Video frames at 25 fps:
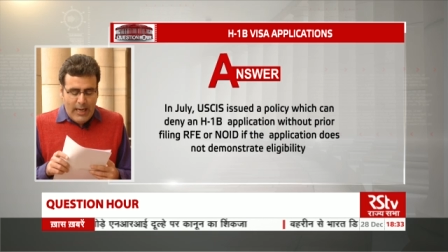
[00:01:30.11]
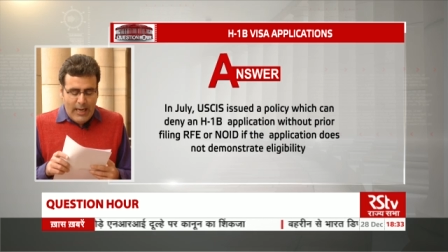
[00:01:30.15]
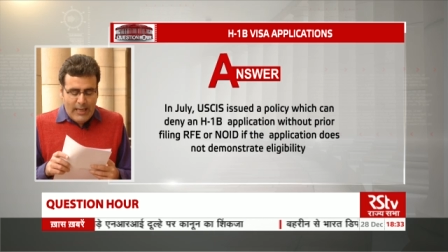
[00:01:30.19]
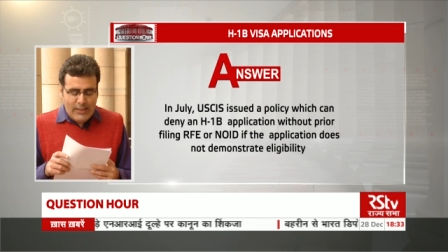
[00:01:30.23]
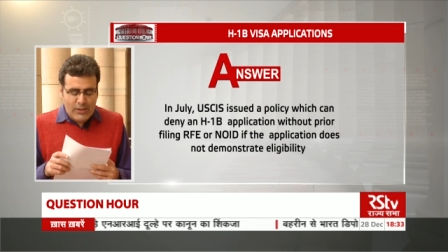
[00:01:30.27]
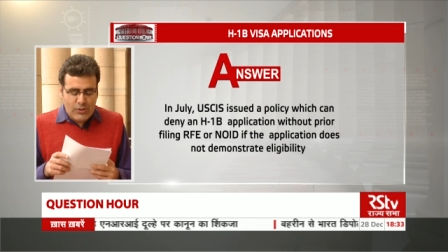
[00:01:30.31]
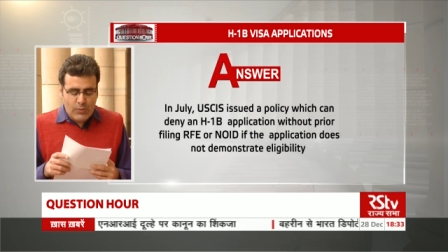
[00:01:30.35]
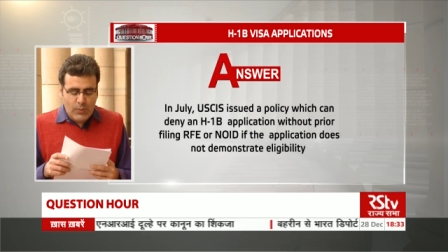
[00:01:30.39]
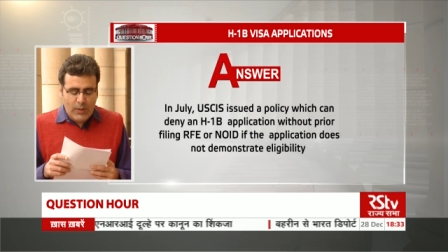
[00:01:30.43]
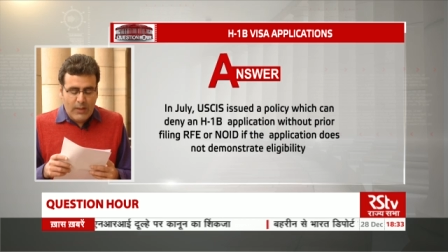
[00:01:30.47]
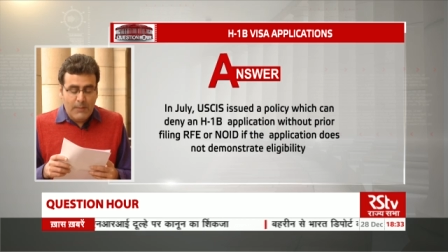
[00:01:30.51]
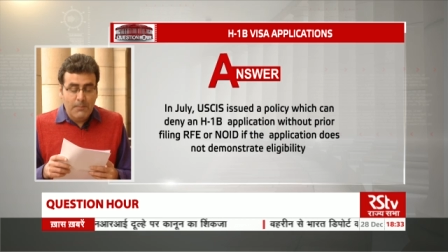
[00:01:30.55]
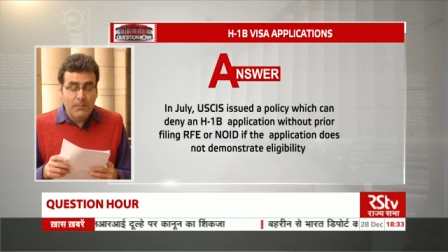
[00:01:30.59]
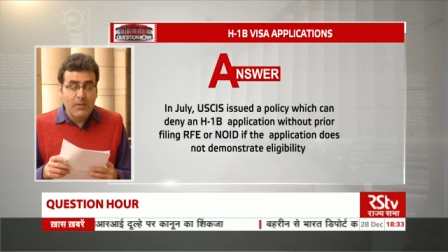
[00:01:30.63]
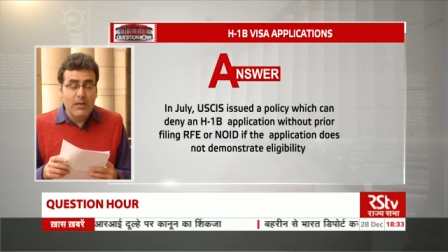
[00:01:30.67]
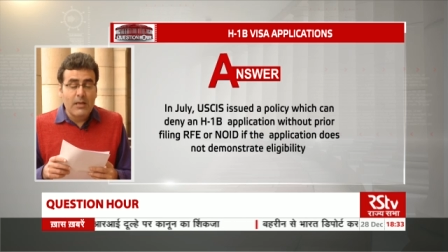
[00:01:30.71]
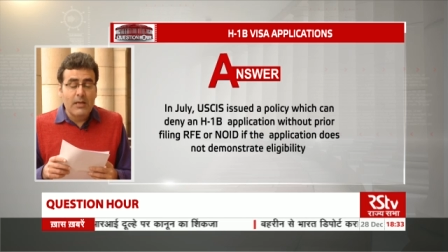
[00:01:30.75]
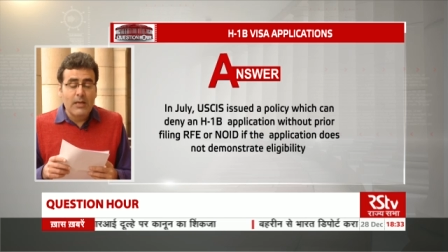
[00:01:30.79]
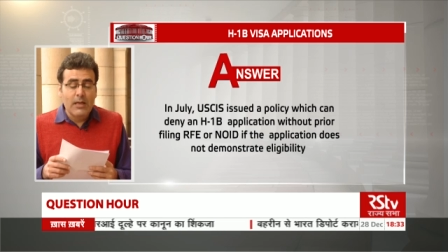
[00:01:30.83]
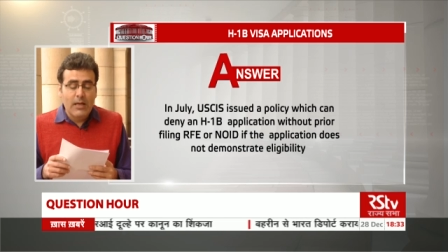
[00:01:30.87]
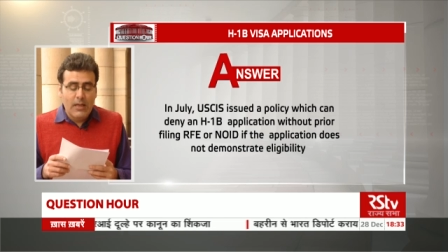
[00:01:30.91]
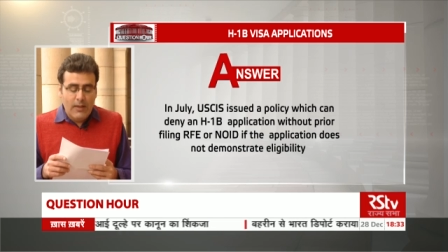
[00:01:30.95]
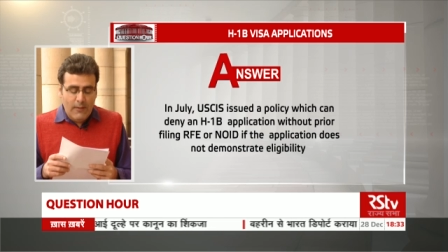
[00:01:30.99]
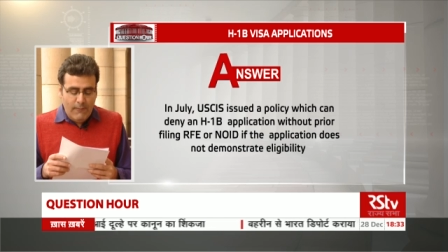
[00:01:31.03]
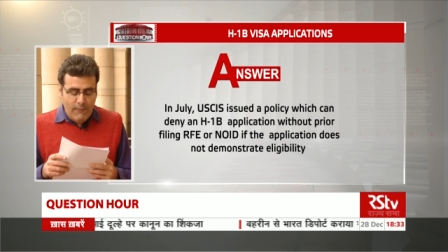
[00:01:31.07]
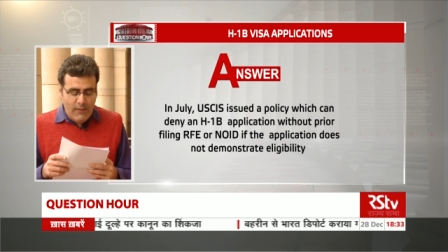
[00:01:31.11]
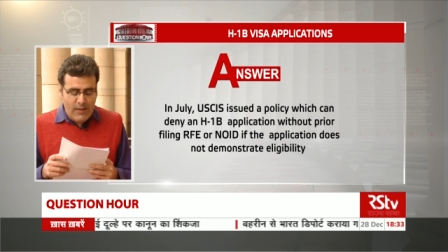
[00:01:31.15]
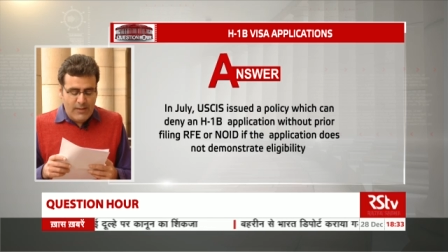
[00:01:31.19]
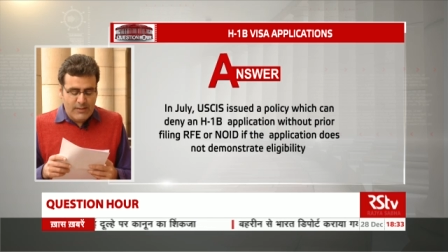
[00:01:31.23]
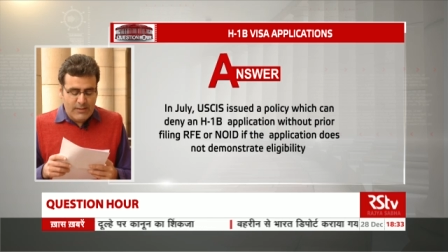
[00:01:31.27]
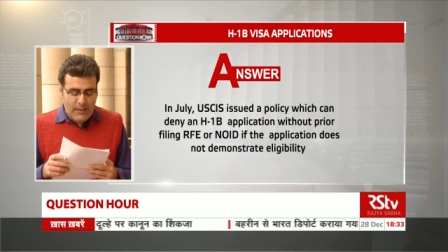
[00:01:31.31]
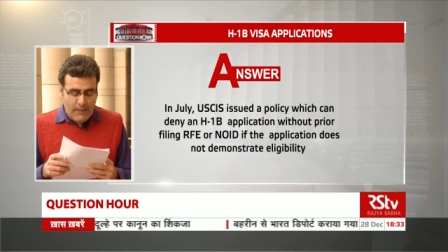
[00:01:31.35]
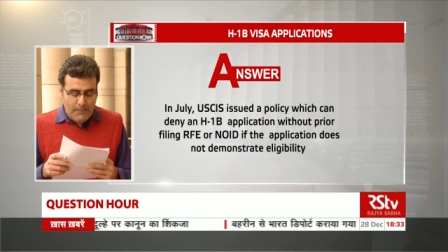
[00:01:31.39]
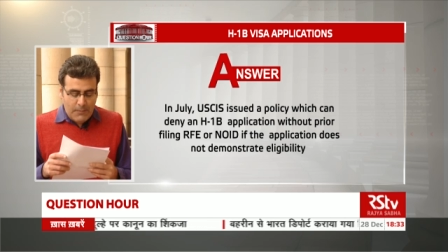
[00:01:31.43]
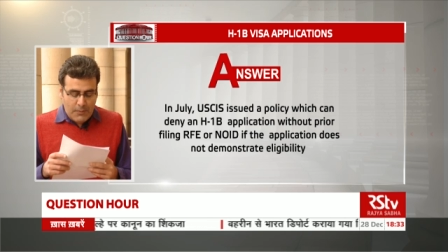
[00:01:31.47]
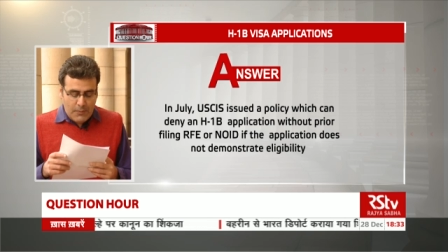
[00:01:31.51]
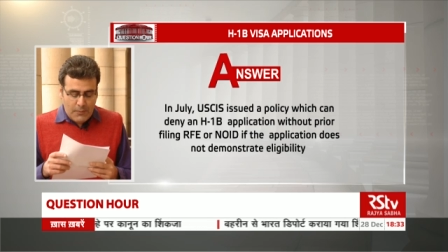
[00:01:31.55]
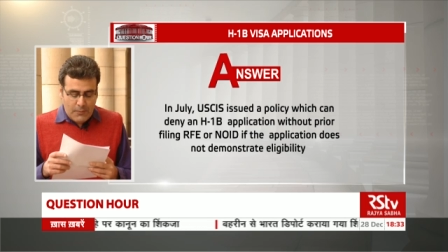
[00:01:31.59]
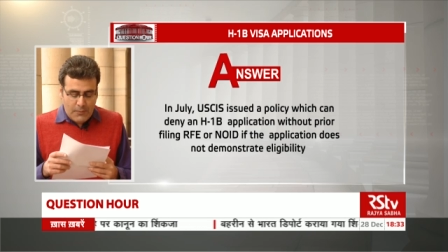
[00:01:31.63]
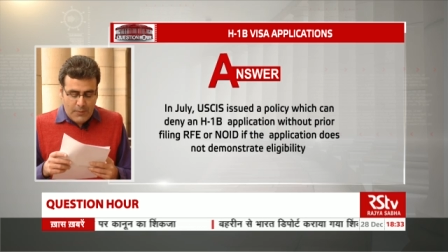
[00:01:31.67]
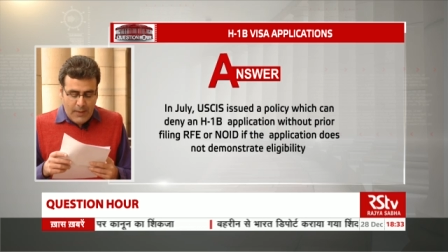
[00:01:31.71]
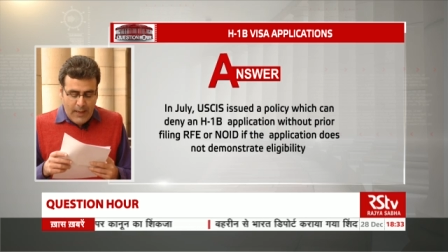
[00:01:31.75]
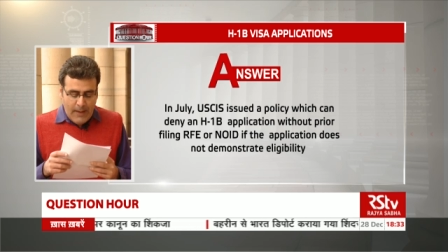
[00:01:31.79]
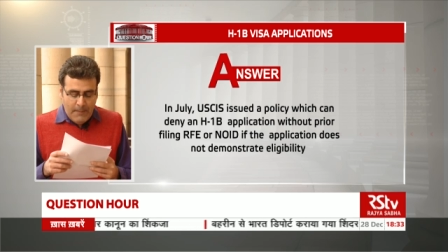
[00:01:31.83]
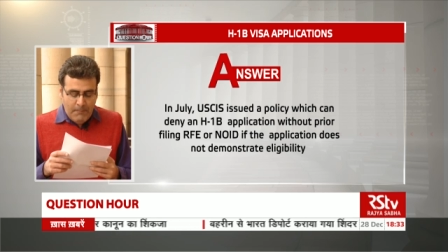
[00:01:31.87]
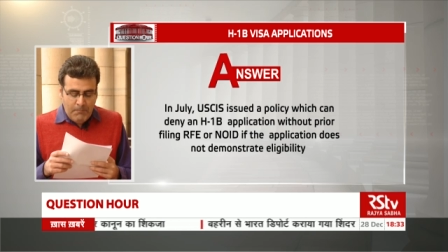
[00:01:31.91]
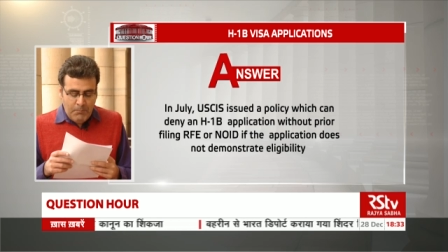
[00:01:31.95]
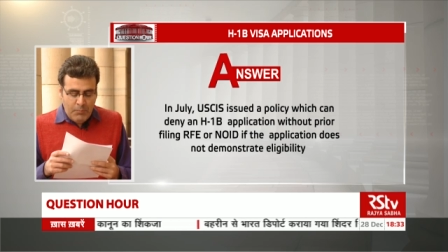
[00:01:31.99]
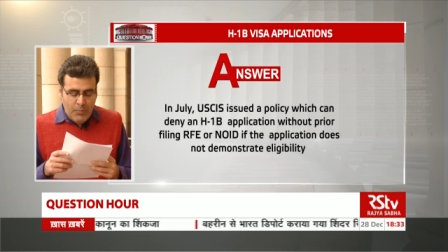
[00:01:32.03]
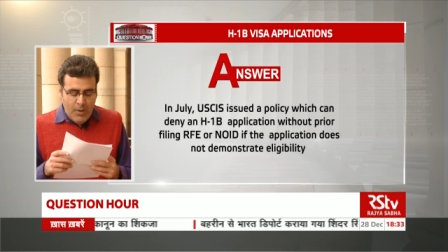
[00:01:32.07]
H-1B visa
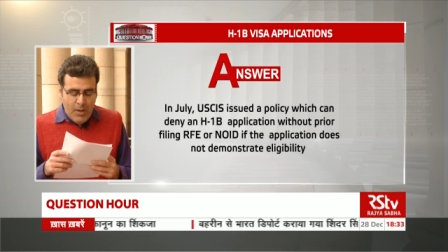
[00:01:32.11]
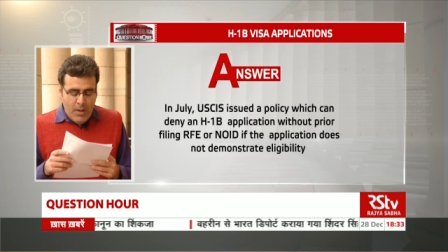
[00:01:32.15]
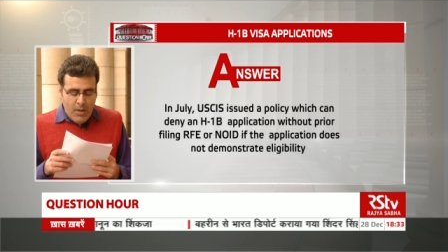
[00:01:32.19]
program.